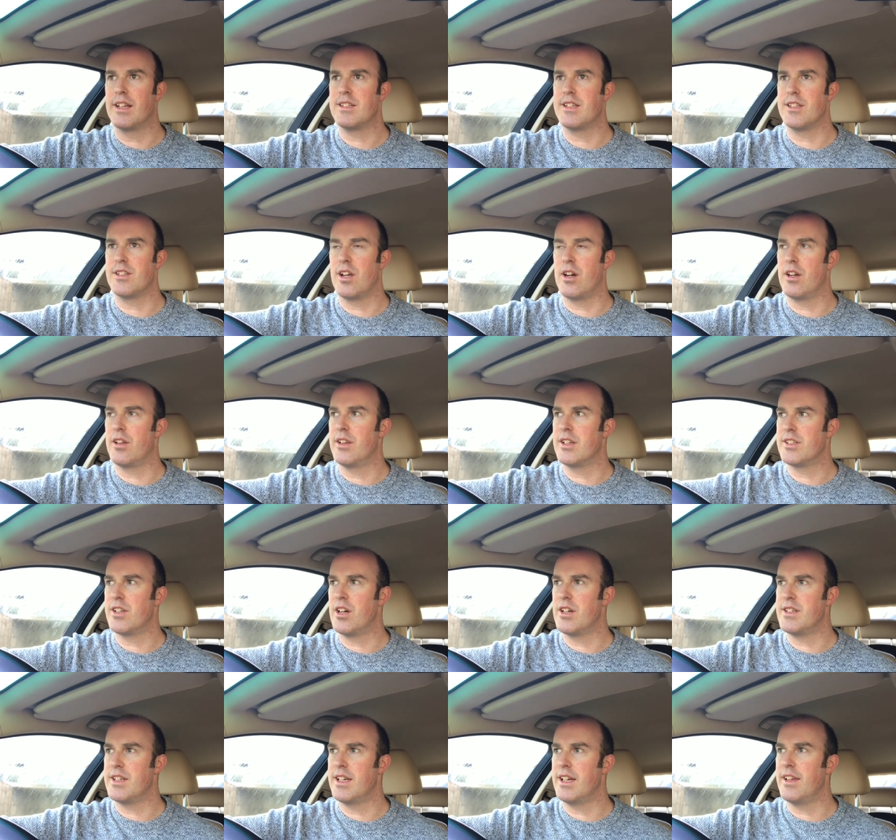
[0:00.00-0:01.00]
It's this
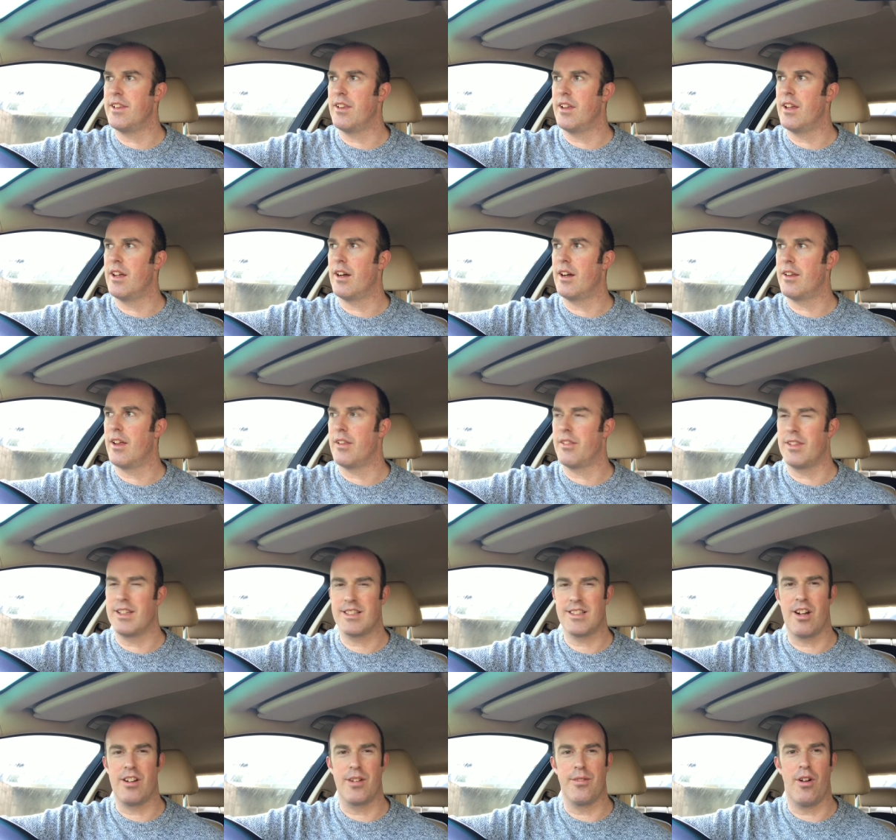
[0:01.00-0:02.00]
idea that
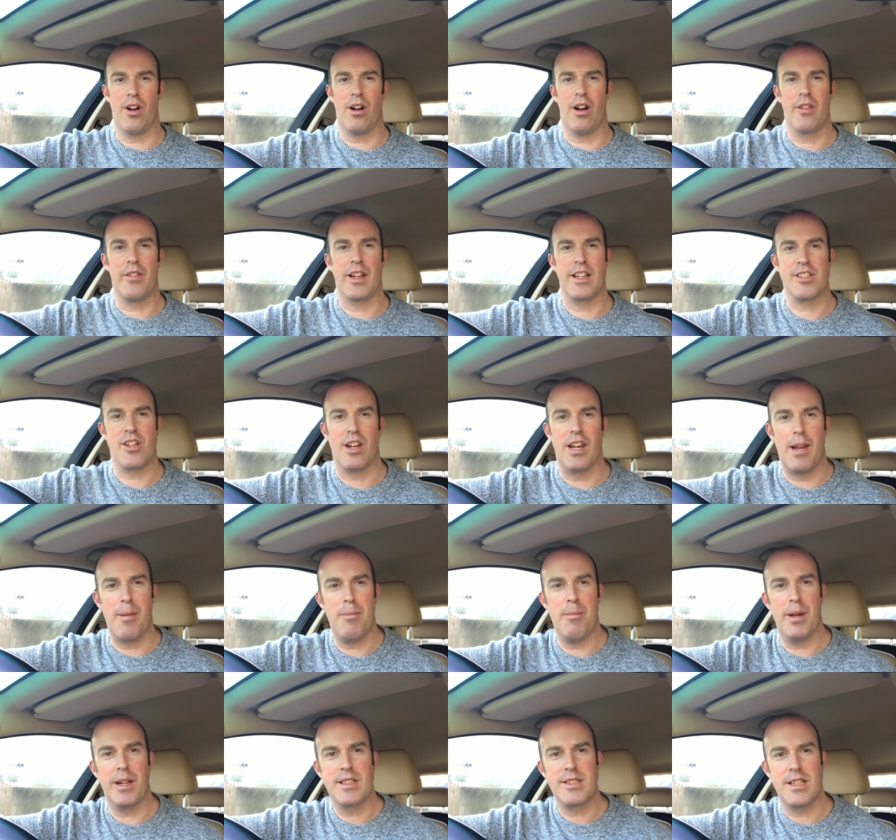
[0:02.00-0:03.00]
it's kind of I think it's our
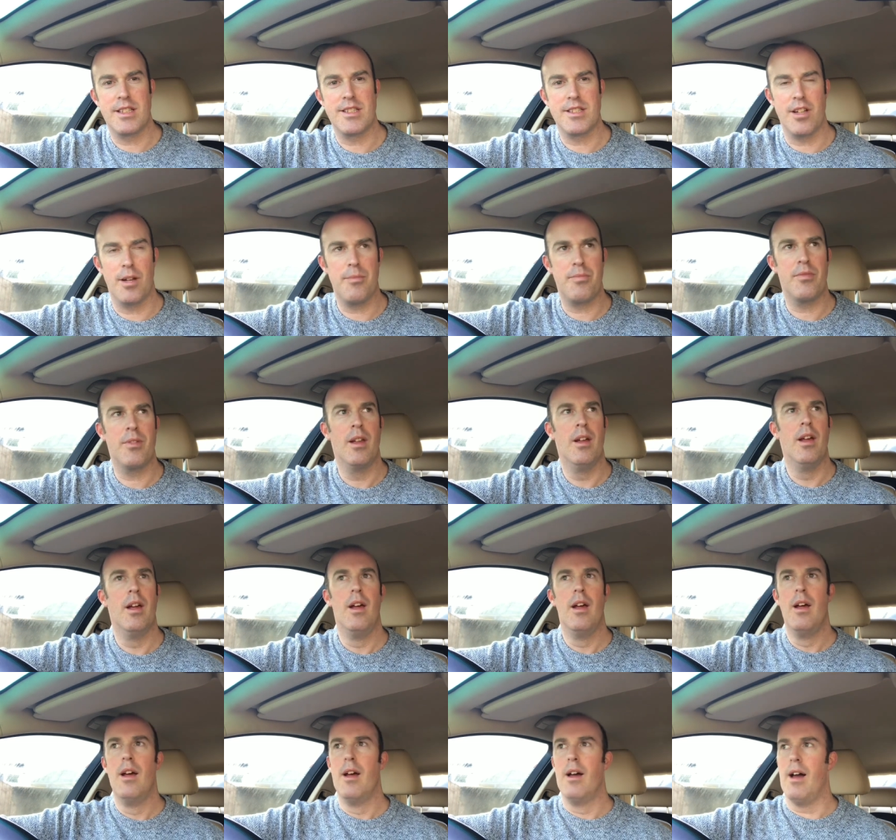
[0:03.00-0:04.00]
limbic system
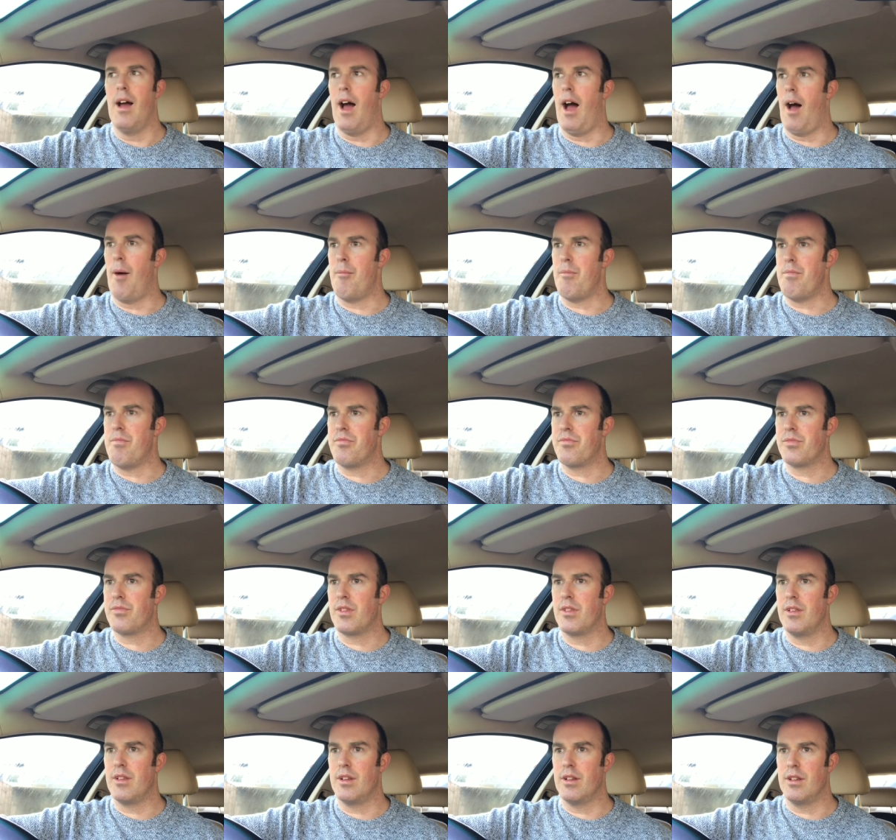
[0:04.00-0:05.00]
that
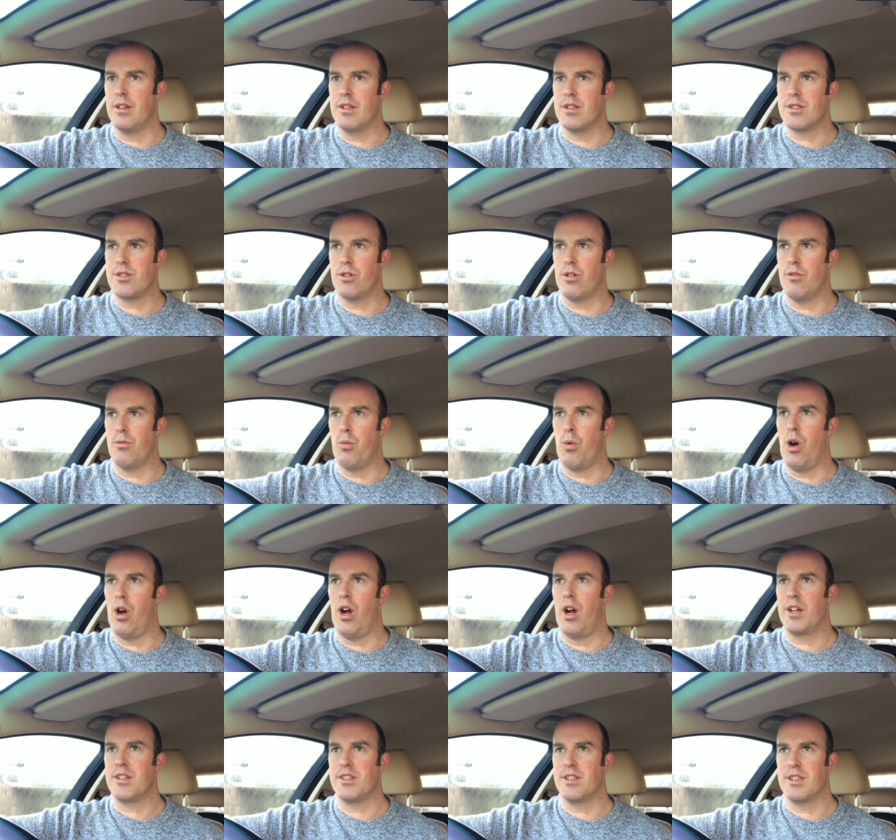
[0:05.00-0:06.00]
sort of
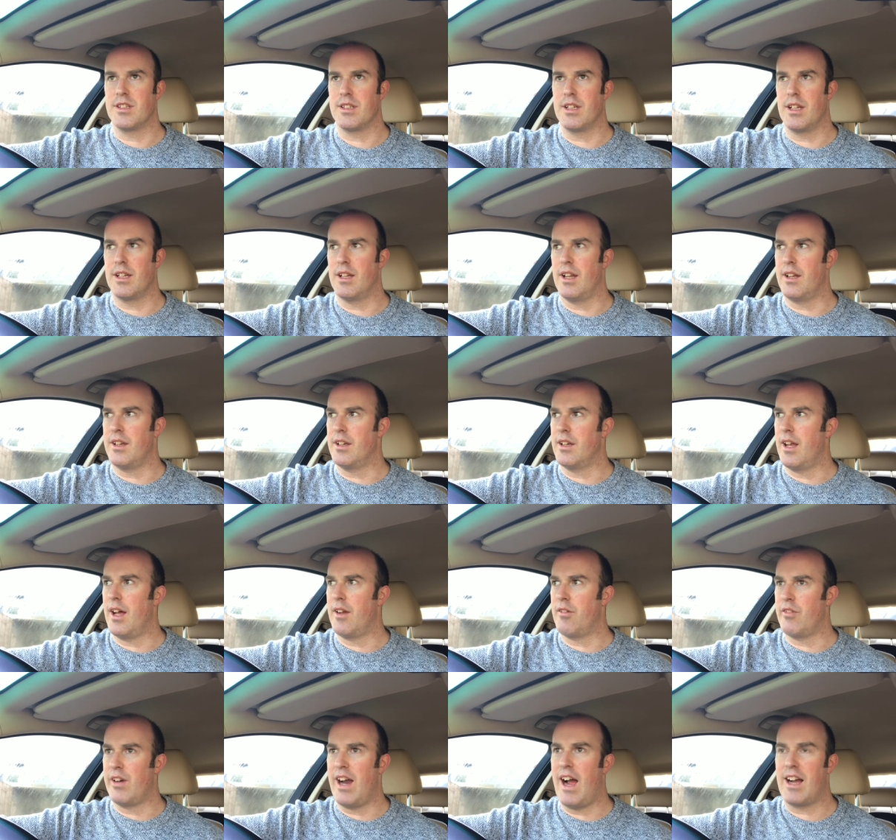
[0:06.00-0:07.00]
works
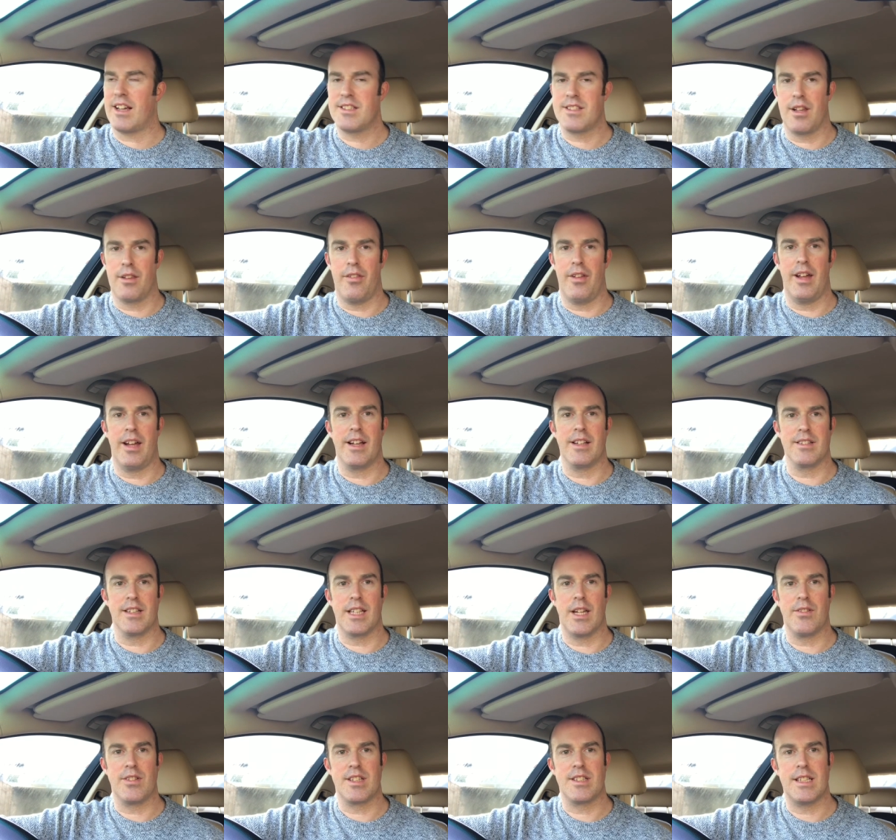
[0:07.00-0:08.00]
and reacts to things and
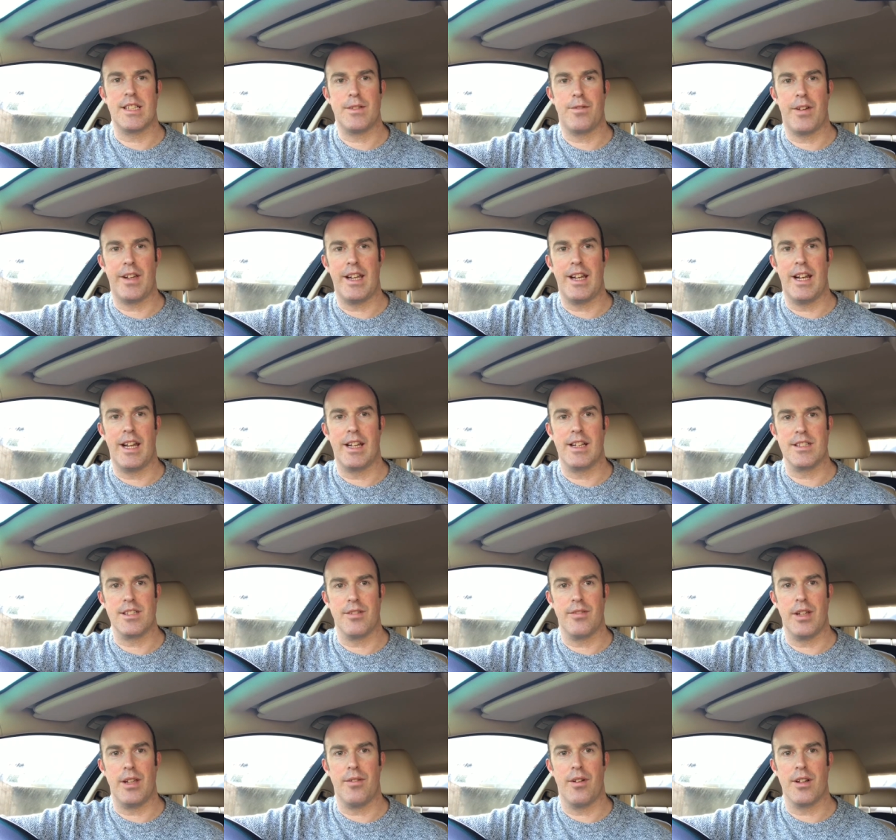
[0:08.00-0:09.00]
gives us these feelings
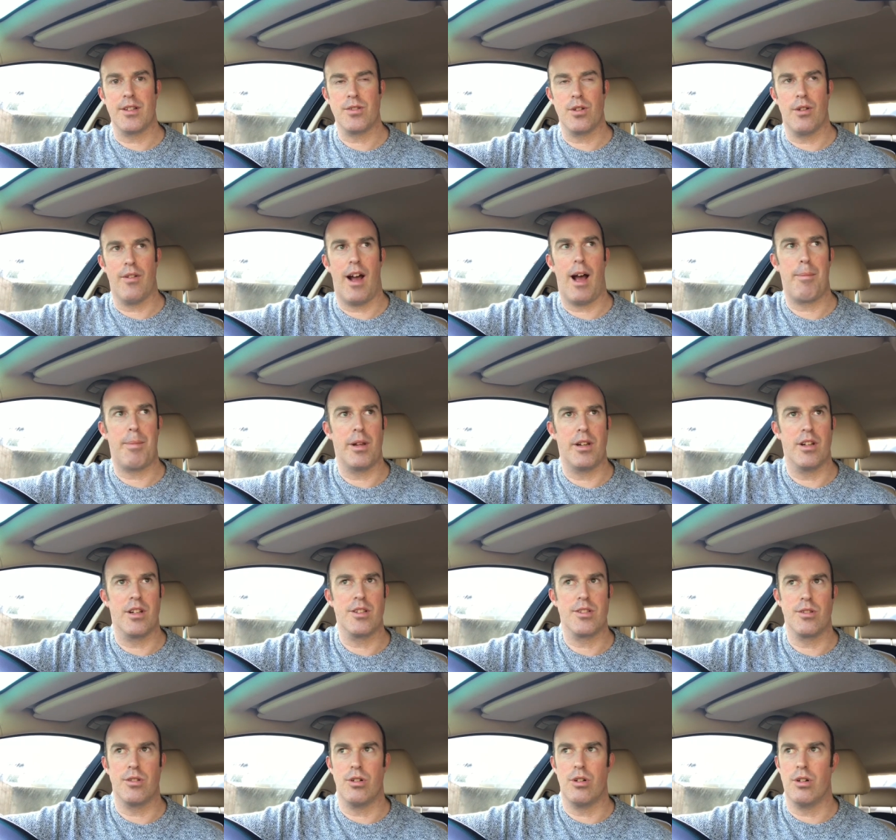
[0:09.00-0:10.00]
of either sort of
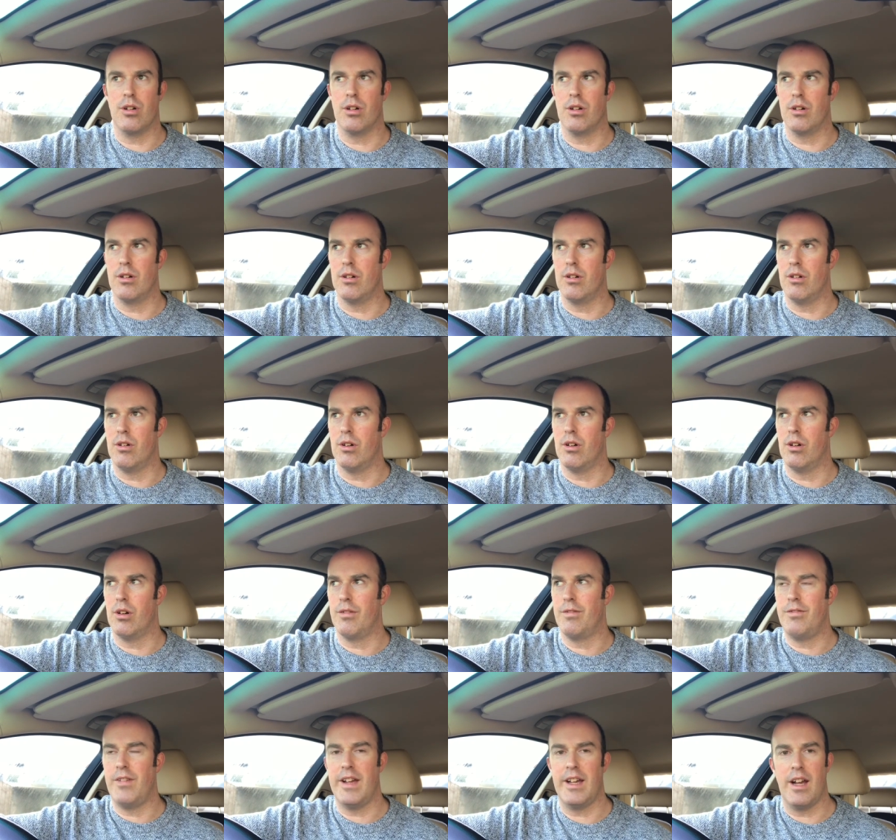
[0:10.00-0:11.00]
happiness or
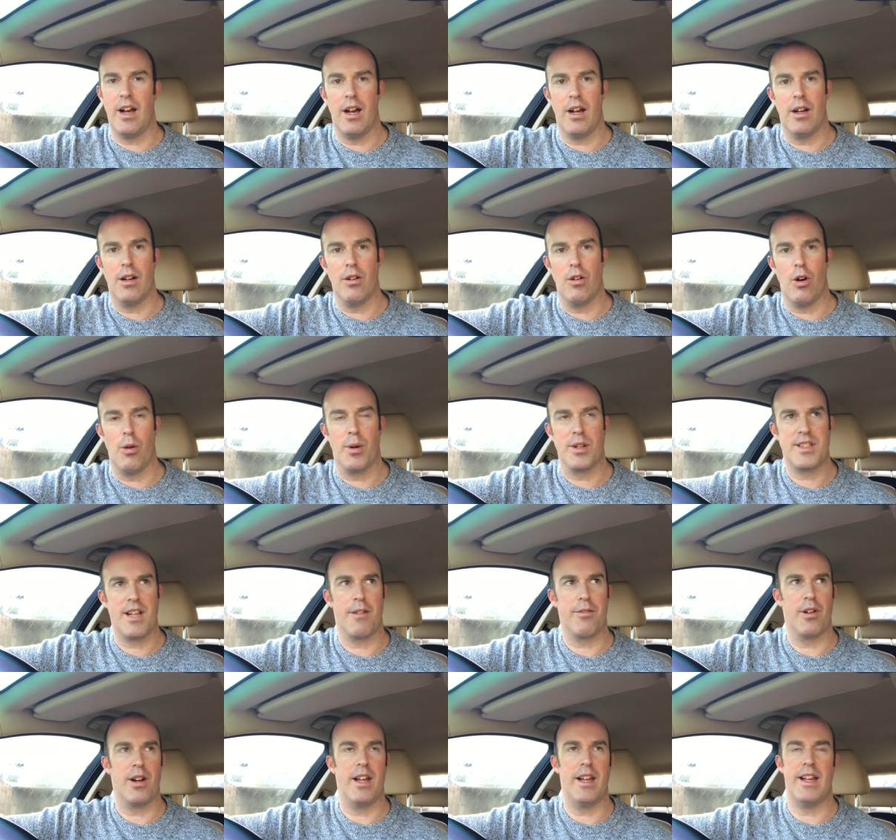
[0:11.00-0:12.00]
fear or
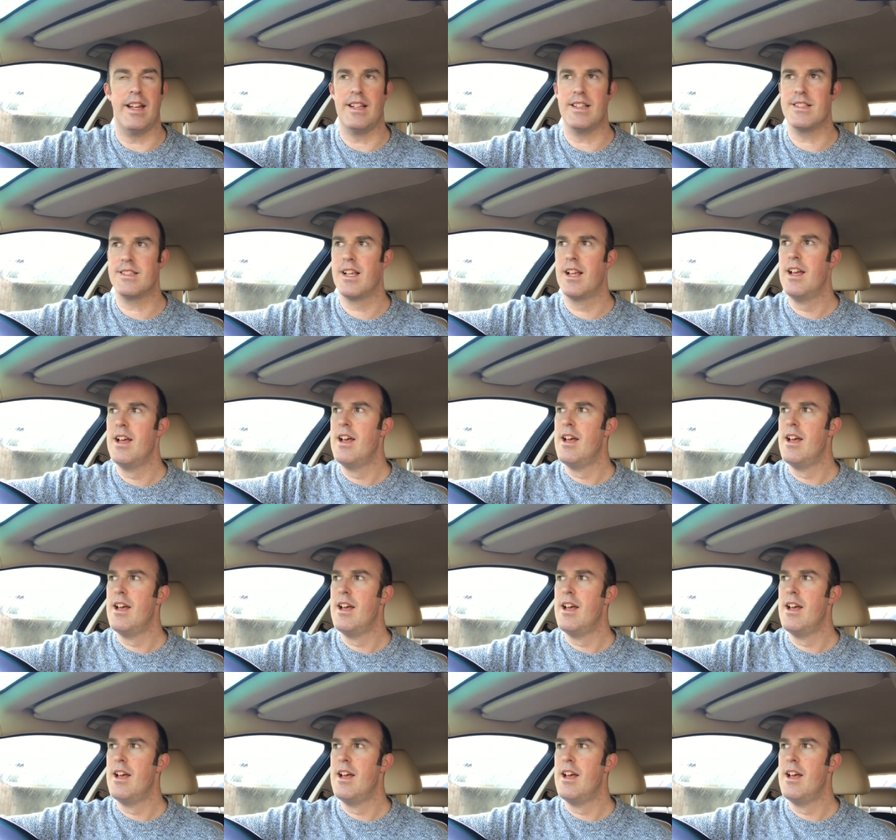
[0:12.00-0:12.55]
whatever it is.